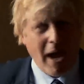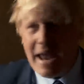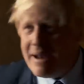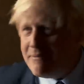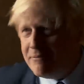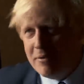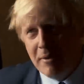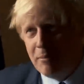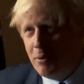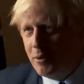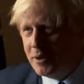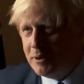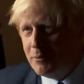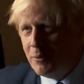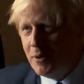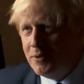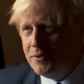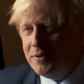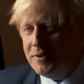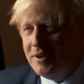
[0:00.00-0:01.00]
everybody
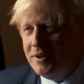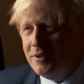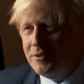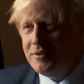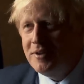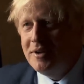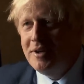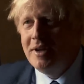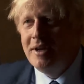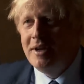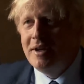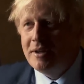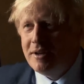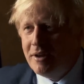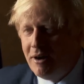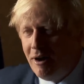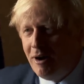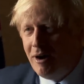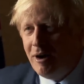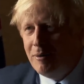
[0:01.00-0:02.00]
wants is
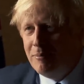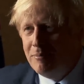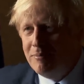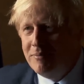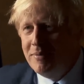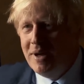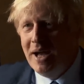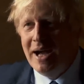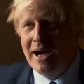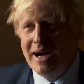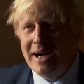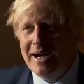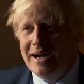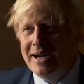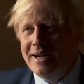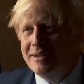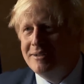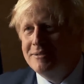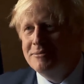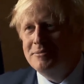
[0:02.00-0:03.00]
calm.
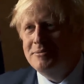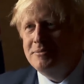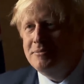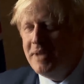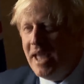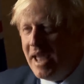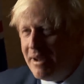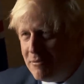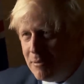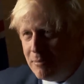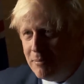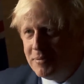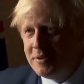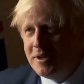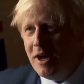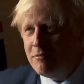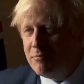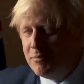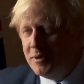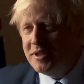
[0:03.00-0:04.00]
Every
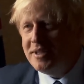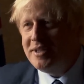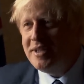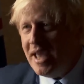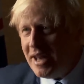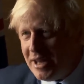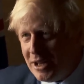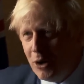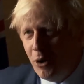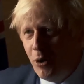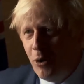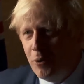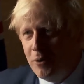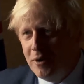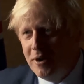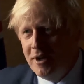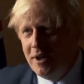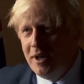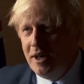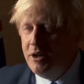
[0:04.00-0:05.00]
government getting on,
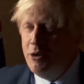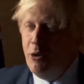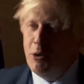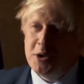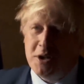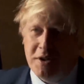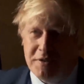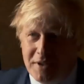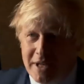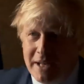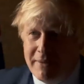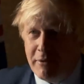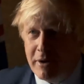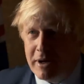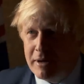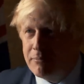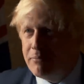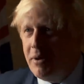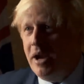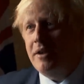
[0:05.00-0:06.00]
not just
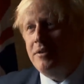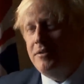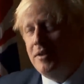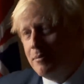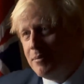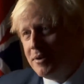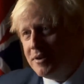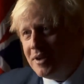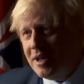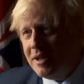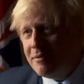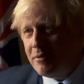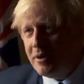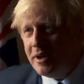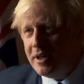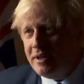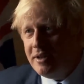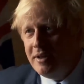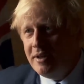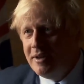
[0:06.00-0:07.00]
delivering Brexit, but
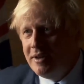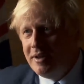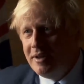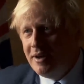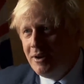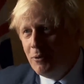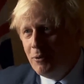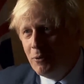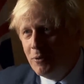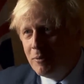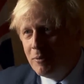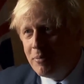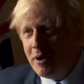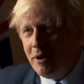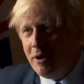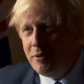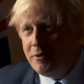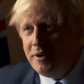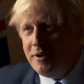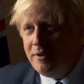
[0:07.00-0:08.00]
delivering all the
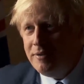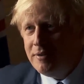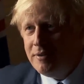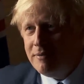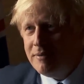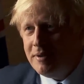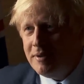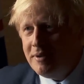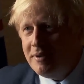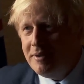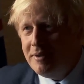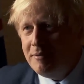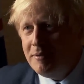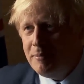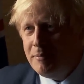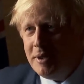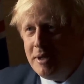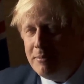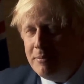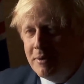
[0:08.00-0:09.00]
priorities of
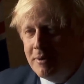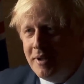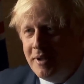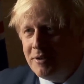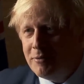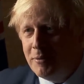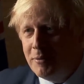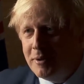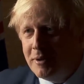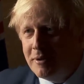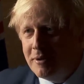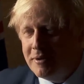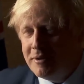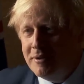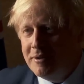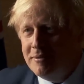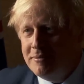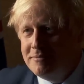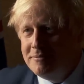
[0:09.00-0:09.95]
the people, and that's what we've got to do.